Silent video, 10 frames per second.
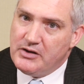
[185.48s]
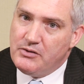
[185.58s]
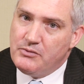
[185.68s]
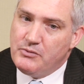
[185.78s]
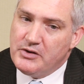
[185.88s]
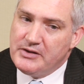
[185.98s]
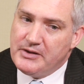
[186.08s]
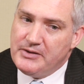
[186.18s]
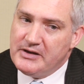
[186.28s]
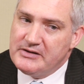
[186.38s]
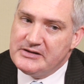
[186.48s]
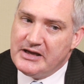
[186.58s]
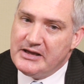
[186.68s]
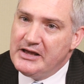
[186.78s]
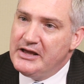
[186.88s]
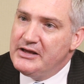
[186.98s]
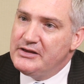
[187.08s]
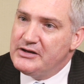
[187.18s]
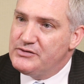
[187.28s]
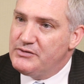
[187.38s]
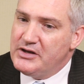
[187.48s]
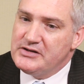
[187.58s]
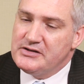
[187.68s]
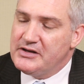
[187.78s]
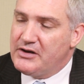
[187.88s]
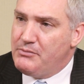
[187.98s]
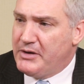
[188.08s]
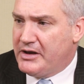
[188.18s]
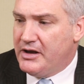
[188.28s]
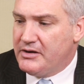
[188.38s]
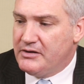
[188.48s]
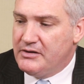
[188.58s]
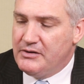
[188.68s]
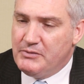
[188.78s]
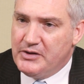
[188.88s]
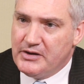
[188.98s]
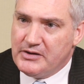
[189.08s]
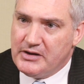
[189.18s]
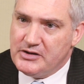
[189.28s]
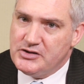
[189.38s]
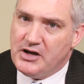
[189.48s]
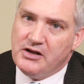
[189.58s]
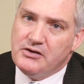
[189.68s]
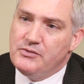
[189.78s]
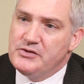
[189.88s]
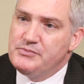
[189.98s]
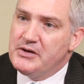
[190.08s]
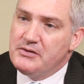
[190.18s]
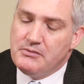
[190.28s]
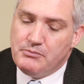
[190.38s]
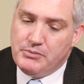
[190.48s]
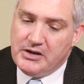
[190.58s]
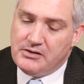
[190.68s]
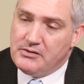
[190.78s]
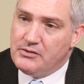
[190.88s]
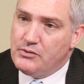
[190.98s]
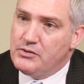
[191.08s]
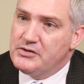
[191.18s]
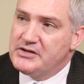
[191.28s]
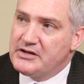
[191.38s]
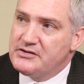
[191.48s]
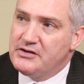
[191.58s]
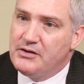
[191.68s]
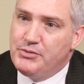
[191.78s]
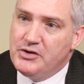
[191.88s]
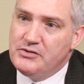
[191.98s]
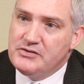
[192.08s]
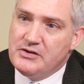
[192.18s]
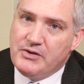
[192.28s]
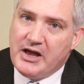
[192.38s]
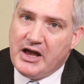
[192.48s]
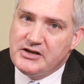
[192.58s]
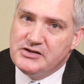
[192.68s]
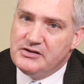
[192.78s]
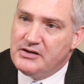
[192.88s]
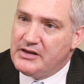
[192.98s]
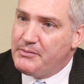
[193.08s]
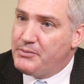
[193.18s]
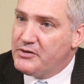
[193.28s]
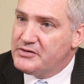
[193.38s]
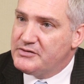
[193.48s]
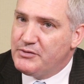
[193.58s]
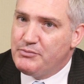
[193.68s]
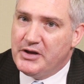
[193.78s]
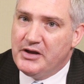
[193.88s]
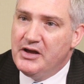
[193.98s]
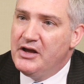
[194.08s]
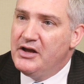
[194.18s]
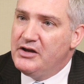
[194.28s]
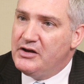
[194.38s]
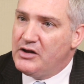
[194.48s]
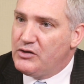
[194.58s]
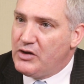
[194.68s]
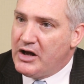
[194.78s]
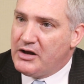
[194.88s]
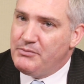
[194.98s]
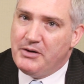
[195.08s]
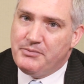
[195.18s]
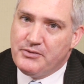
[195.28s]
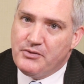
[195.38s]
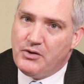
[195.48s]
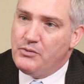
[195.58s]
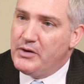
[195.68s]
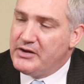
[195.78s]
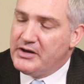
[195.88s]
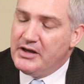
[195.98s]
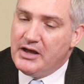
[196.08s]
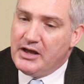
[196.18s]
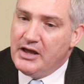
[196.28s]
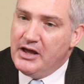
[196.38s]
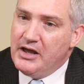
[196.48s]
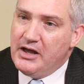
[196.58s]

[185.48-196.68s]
One of the things that you realize is like, oh my God, you would think that a child who has been beaten or sexually abused, the reaction to that person would be, lock them up, throw away the key.